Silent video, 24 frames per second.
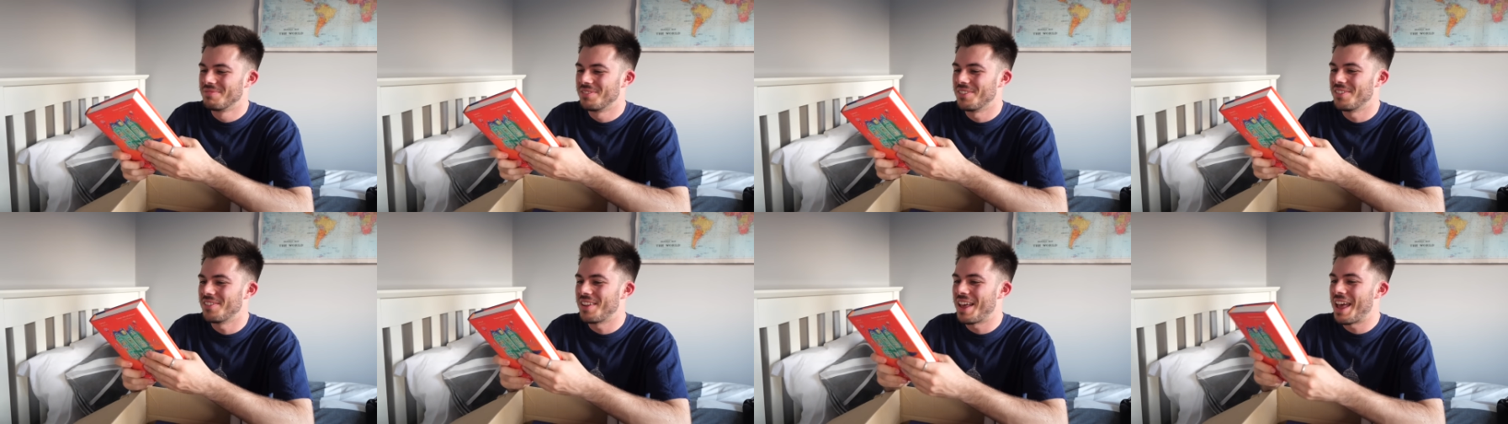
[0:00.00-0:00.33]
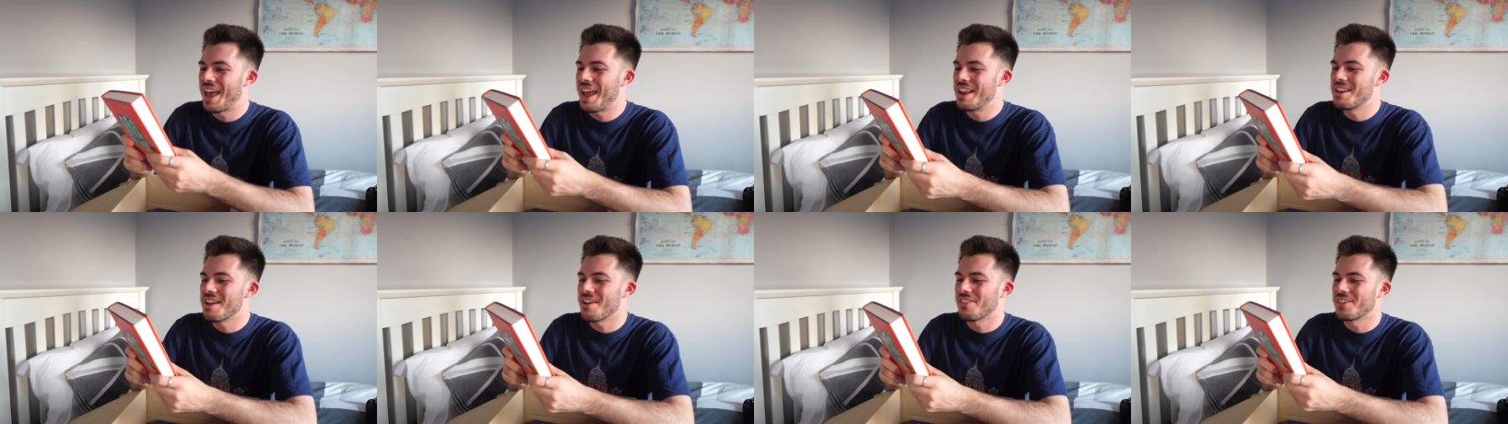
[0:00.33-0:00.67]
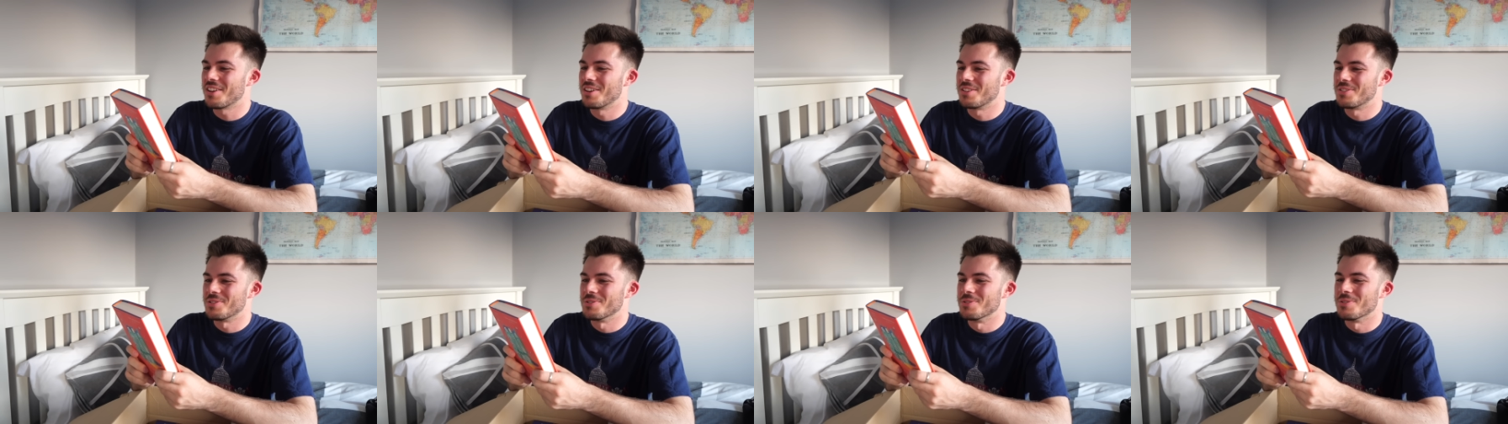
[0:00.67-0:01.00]
Say
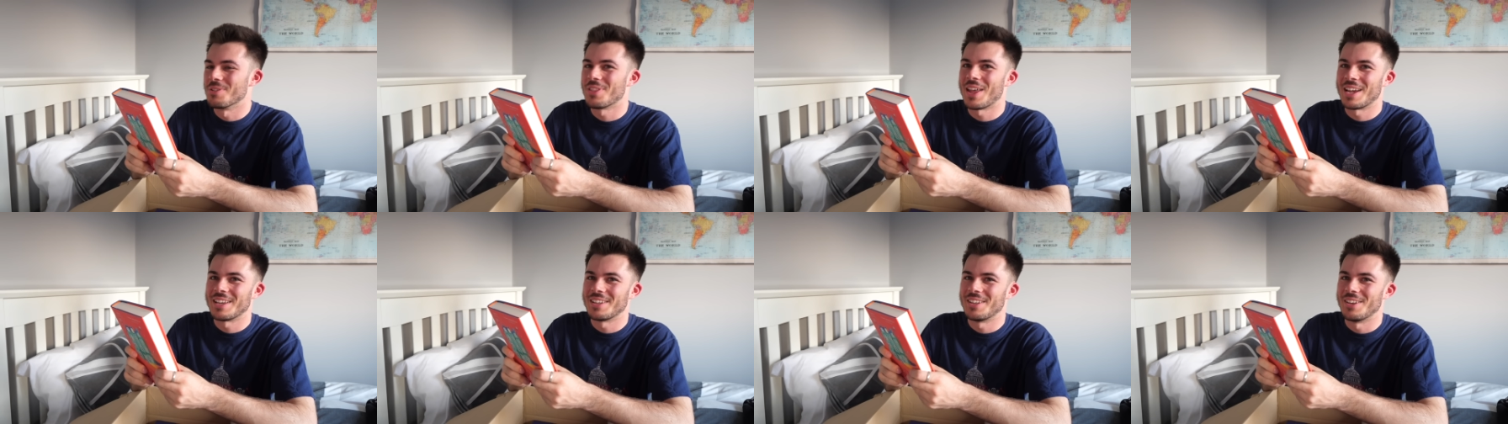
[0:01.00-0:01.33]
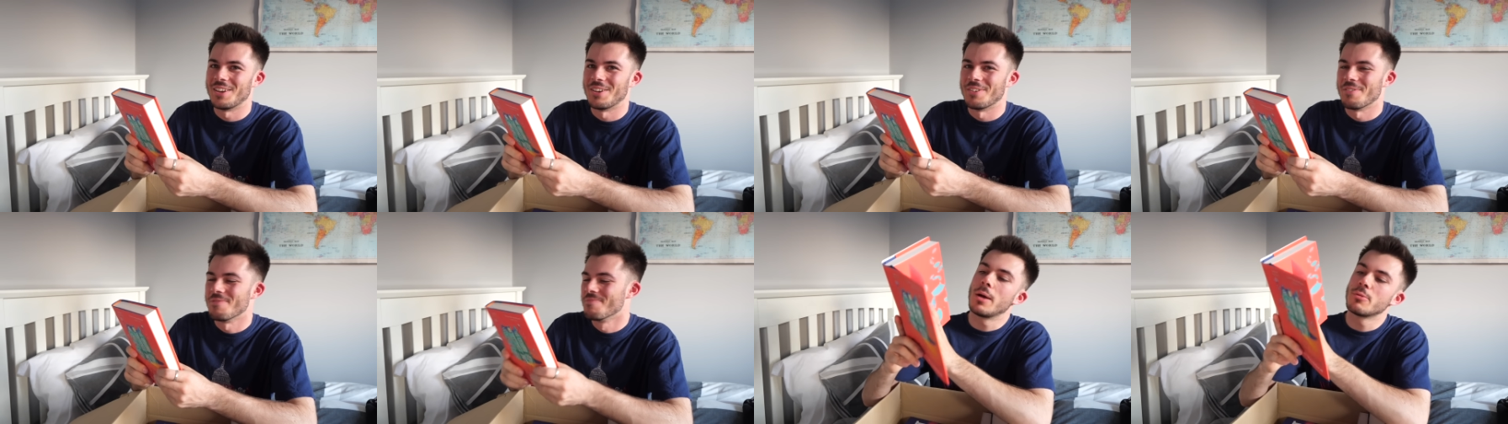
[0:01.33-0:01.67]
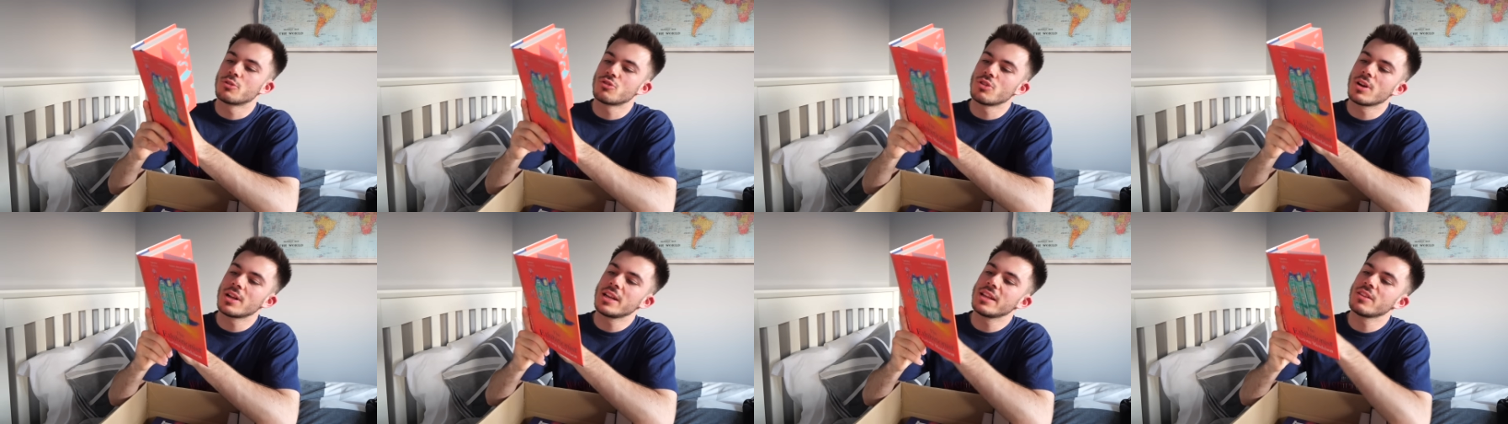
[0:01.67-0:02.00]
nothing at all, thank you. I'm
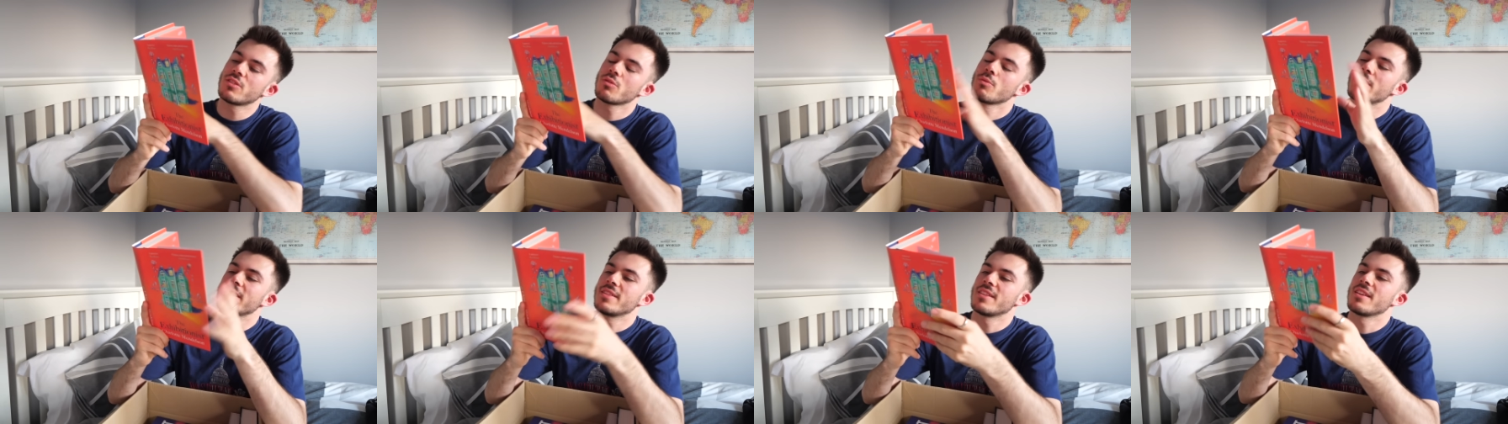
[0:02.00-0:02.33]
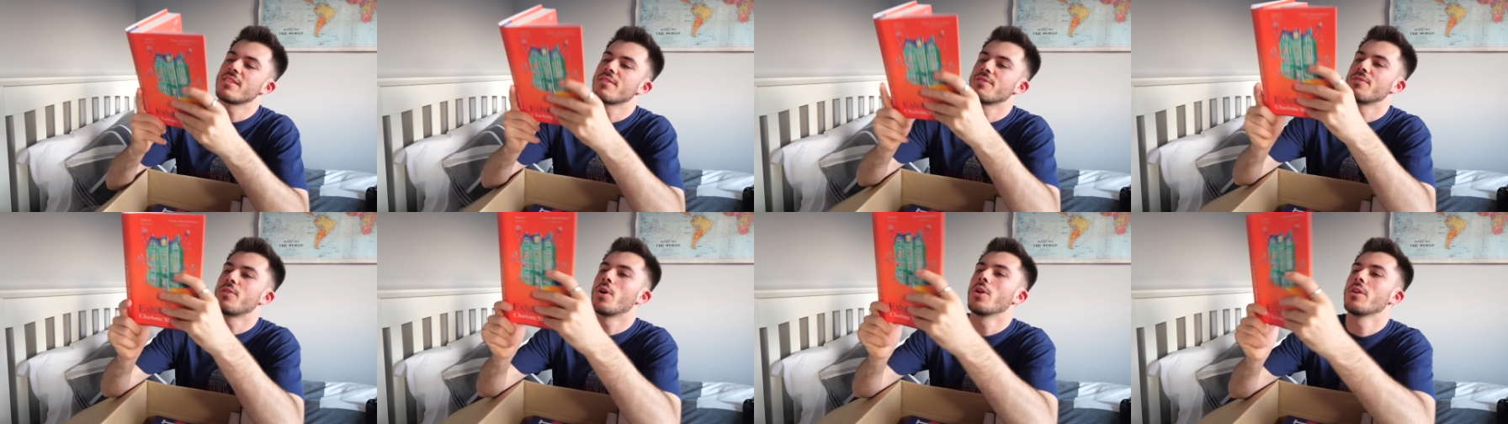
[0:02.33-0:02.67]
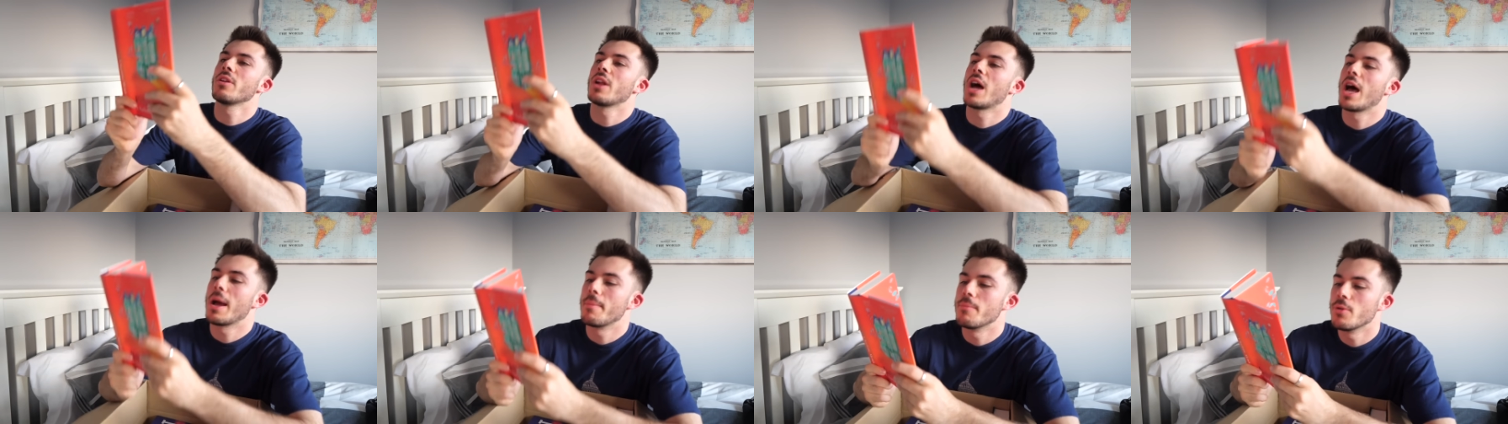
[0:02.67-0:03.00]
struggling to read this
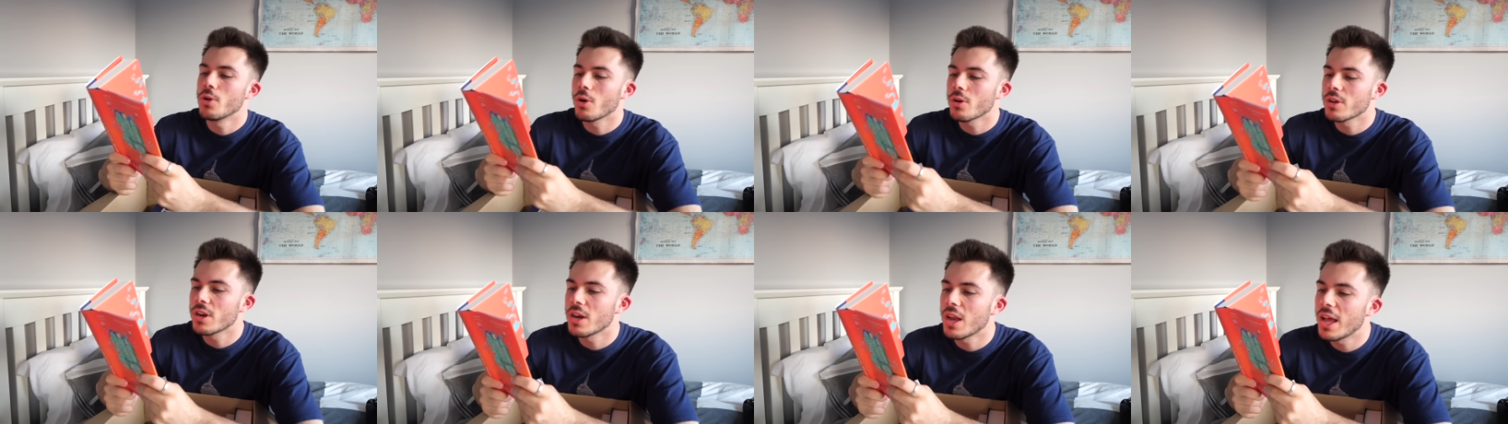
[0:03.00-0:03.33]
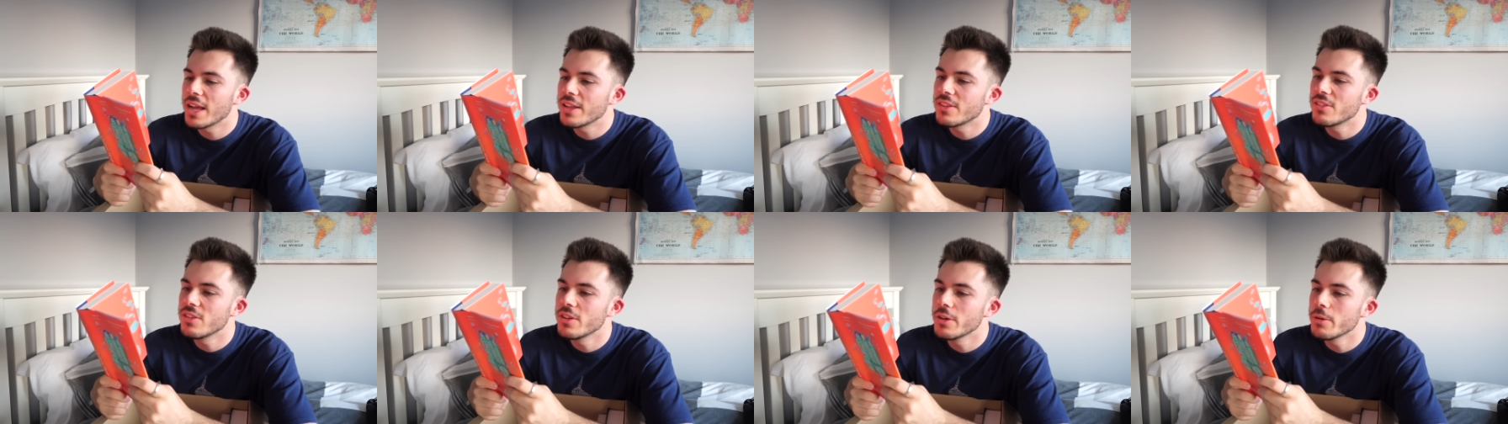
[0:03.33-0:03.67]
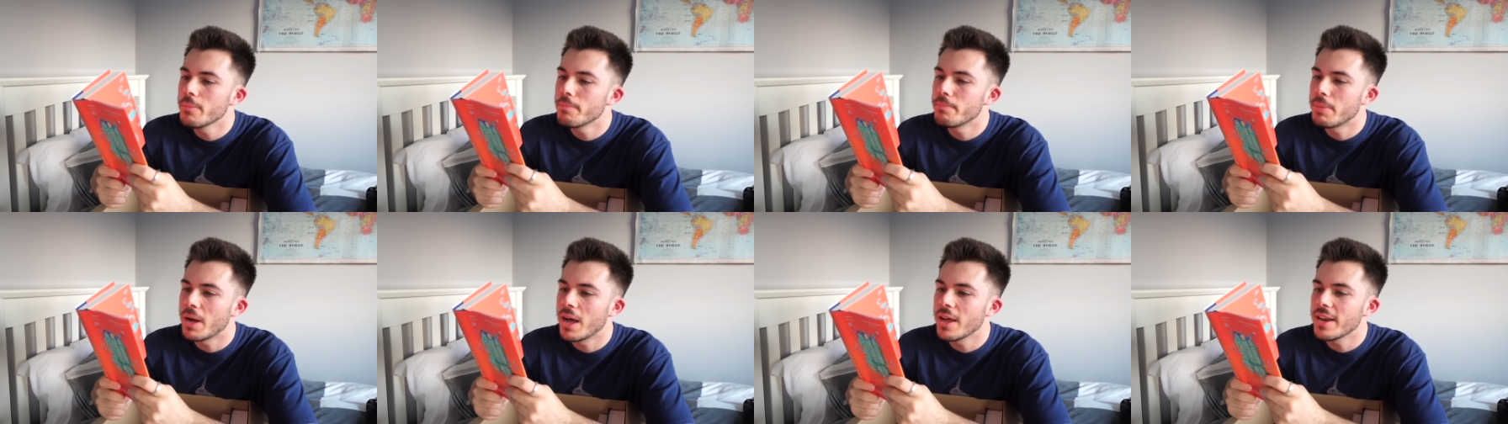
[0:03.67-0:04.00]
font, I'm not gonna lie to you,
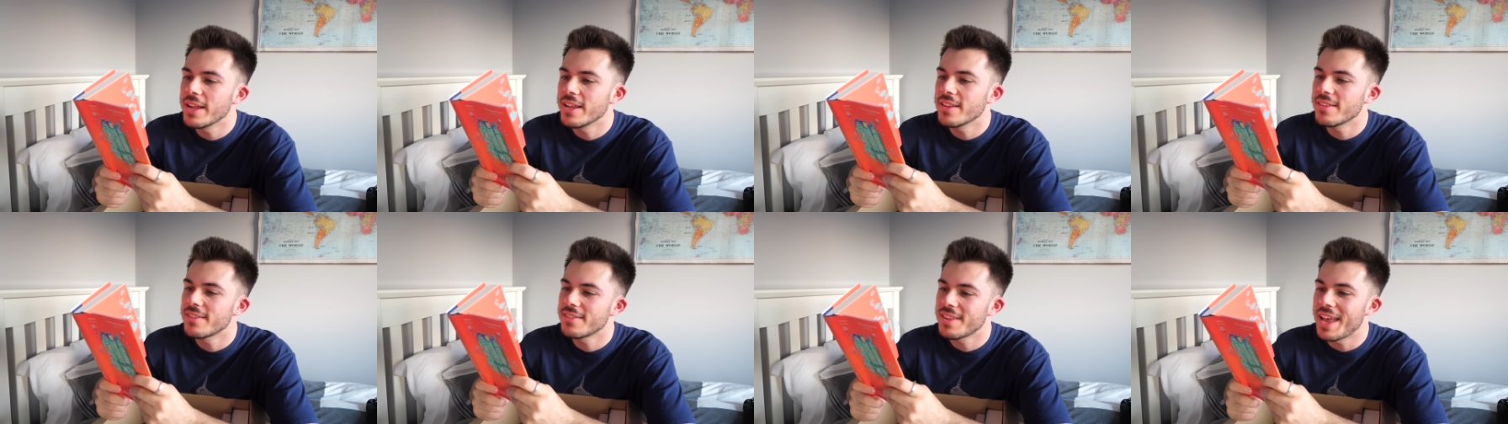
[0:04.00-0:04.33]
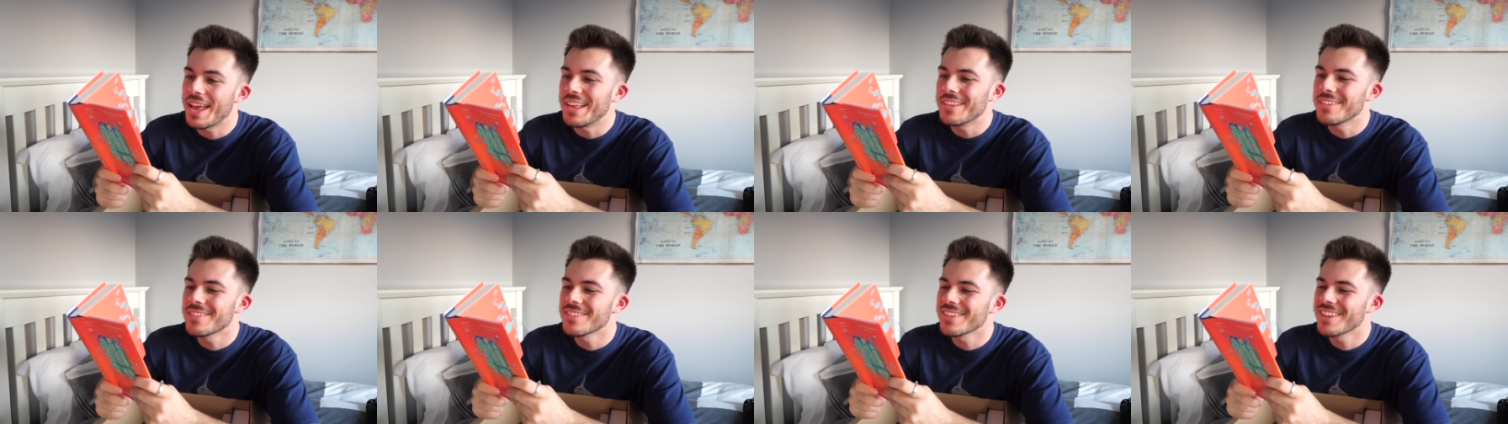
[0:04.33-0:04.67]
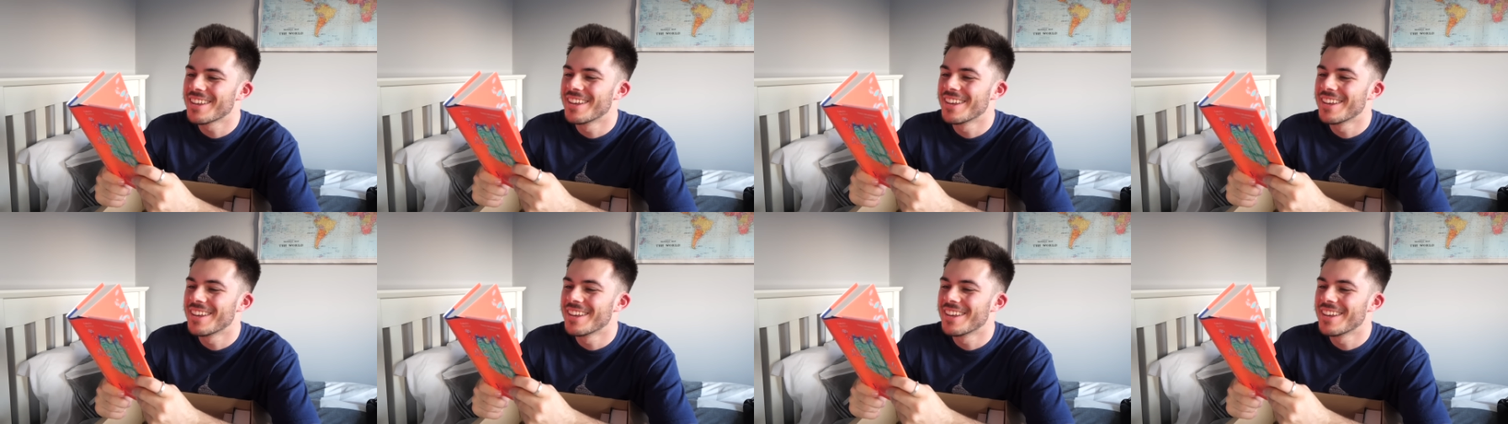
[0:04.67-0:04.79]
but it says